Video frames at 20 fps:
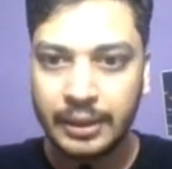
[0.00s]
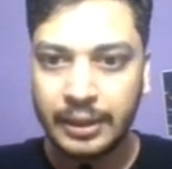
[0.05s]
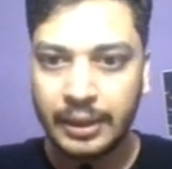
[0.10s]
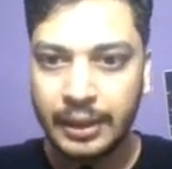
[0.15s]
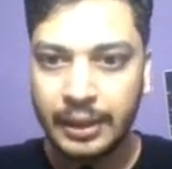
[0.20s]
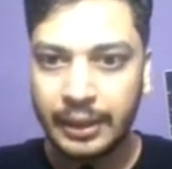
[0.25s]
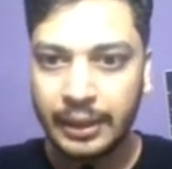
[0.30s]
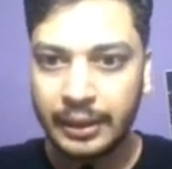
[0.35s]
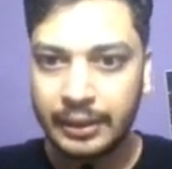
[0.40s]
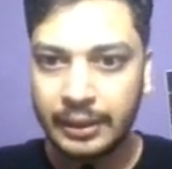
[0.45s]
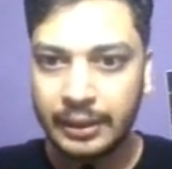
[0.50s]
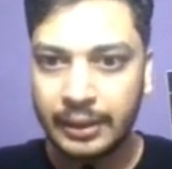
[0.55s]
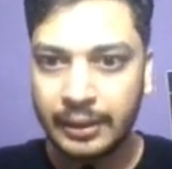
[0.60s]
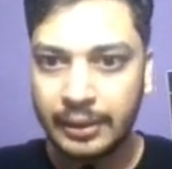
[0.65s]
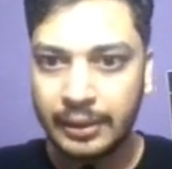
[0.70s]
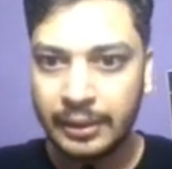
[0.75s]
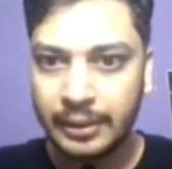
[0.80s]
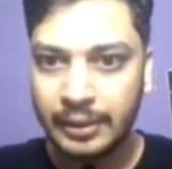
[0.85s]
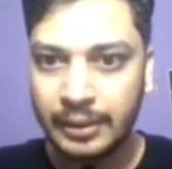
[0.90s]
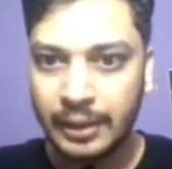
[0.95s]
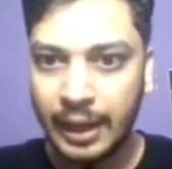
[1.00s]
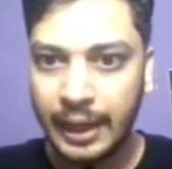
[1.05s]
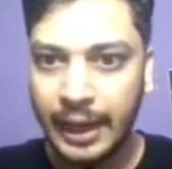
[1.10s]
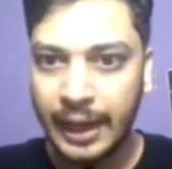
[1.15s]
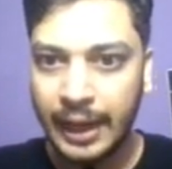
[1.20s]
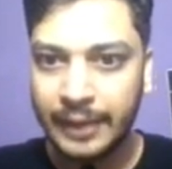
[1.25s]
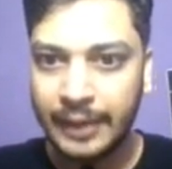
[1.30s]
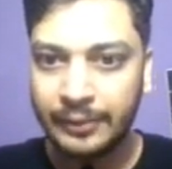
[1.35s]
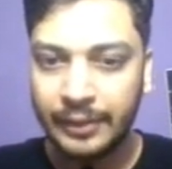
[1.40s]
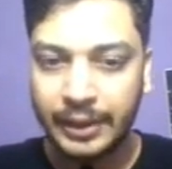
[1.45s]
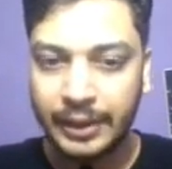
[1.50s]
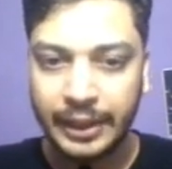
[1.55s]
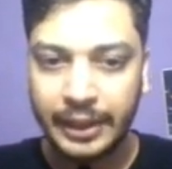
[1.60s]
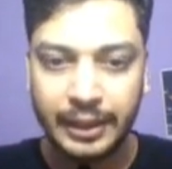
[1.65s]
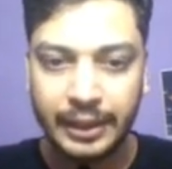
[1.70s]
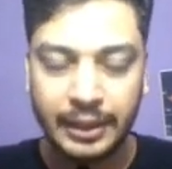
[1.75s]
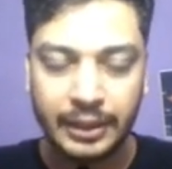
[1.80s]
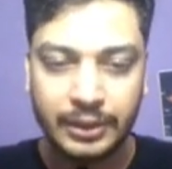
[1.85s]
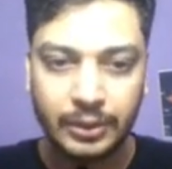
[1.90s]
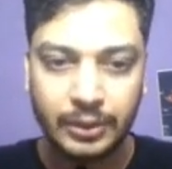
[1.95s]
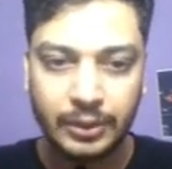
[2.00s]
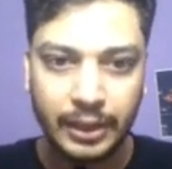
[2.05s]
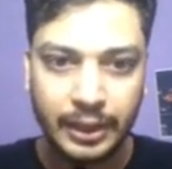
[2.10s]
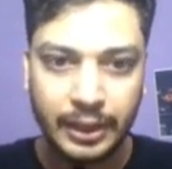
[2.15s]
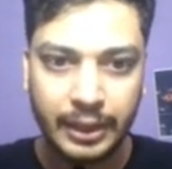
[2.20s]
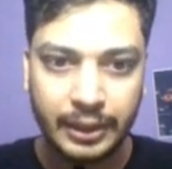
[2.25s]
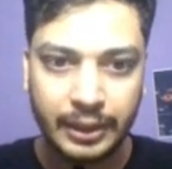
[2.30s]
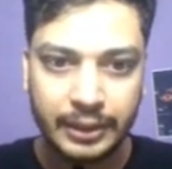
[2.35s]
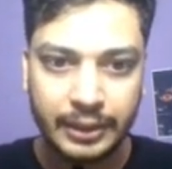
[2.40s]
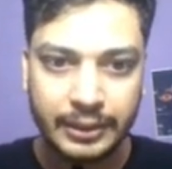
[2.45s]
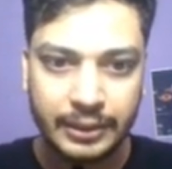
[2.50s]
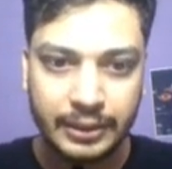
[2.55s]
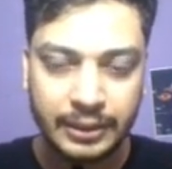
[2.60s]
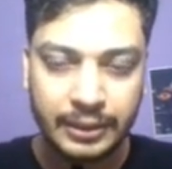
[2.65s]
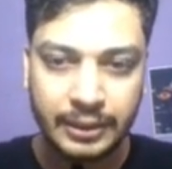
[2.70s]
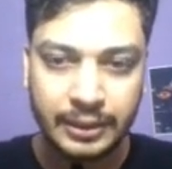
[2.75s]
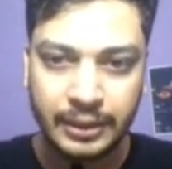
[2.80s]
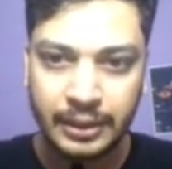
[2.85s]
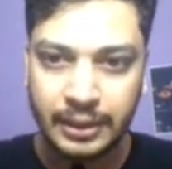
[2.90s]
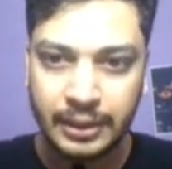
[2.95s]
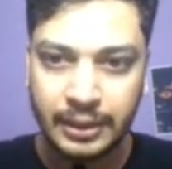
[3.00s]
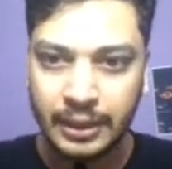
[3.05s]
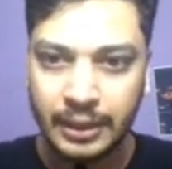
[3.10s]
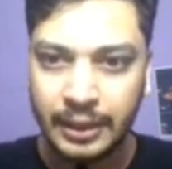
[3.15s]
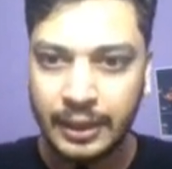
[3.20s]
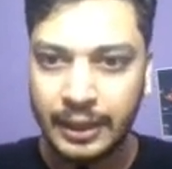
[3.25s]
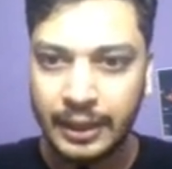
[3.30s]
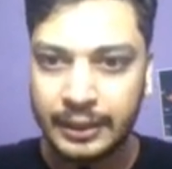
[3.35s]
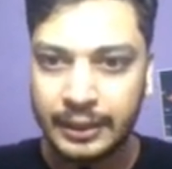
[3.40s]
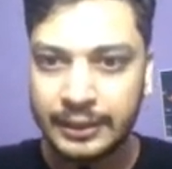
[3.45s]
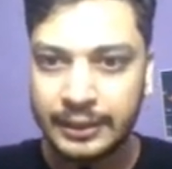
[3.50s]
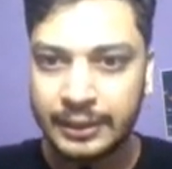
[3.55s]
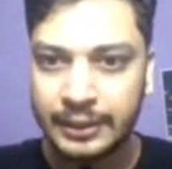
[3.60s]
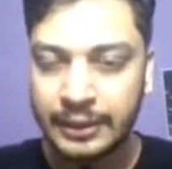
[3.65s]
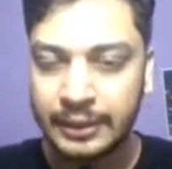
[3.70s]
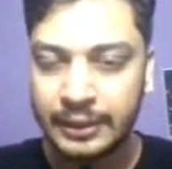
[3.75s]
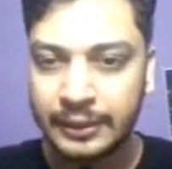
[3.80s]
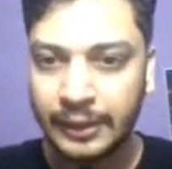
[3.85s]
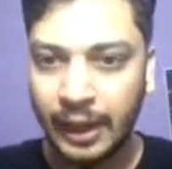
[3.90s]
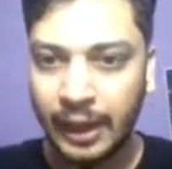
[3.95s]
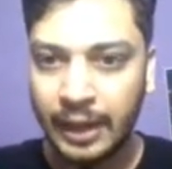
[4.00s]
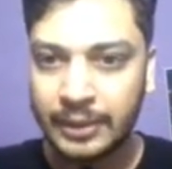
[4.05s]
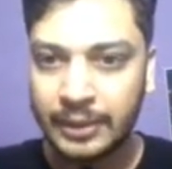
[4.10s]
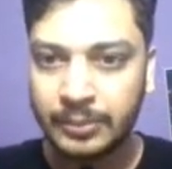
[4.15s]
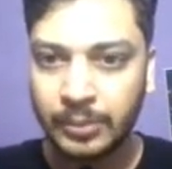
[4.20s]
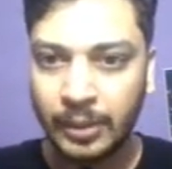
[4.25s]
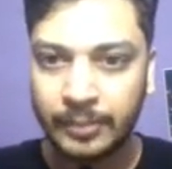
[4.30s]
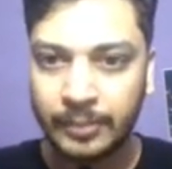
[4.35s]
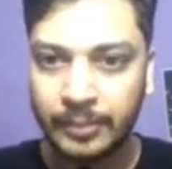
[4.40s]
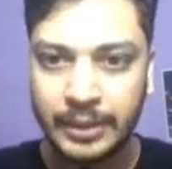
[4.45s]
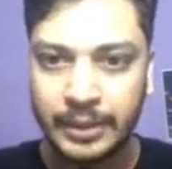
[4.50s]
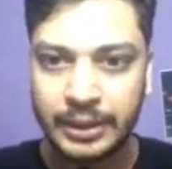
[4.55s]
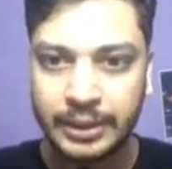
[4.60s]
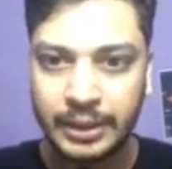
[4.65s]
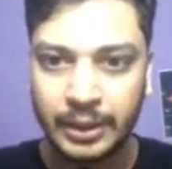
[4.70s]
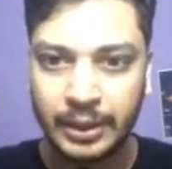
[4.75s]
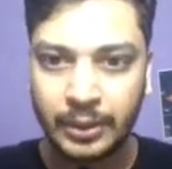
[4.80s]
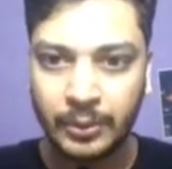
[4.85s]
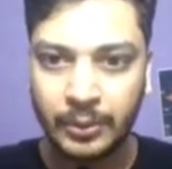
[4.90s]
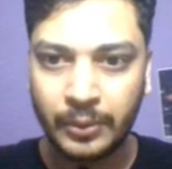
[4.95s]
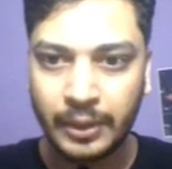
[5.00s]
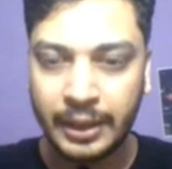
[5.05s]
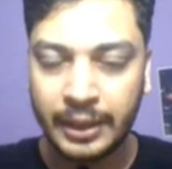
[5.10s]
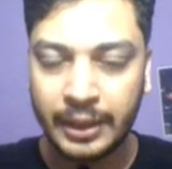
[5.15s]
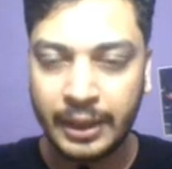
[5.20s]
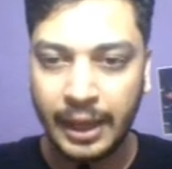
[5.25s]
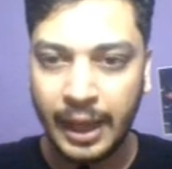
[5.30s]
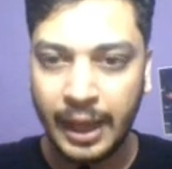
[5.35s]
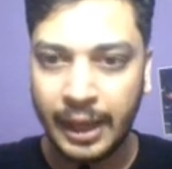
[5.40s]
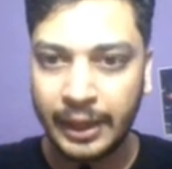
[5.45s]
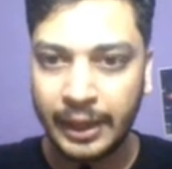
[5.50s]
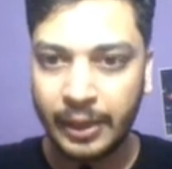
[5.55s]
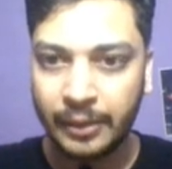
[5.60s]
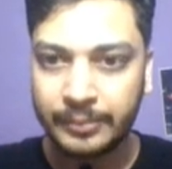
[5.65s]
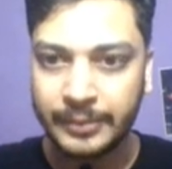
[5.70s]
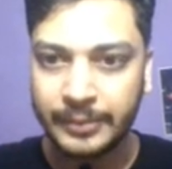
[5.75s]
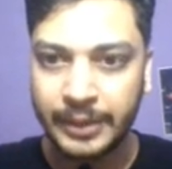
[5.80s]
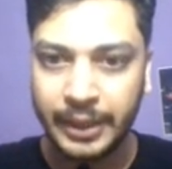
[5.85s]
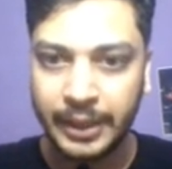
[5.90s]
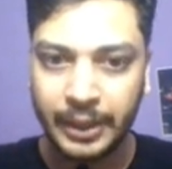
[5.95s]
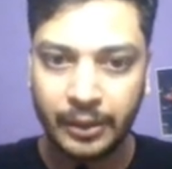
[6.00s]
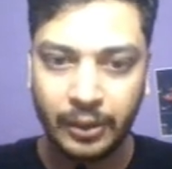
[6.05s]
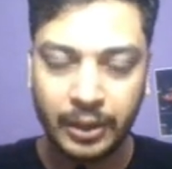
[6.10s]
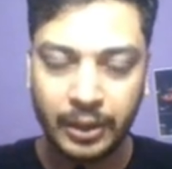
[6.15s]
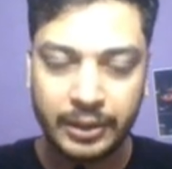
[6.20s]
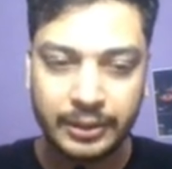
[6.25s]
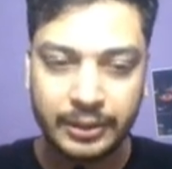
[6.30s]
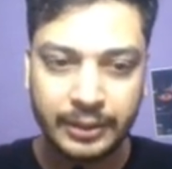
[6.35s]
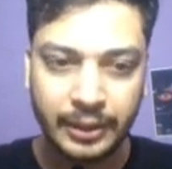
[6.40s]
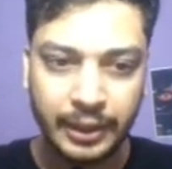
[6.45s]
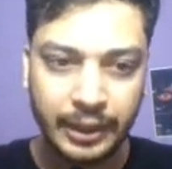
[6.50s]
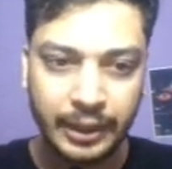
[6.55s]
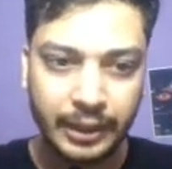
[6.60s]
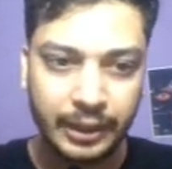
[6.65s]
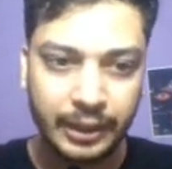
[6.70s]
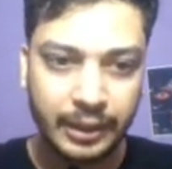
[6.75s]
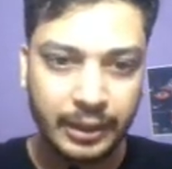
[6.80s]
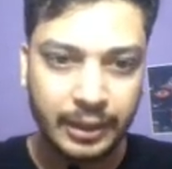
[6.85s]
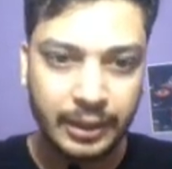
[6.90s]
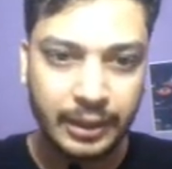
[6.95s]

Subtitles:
in aligned vertically. So let's transform this into an array of 3 cross 3.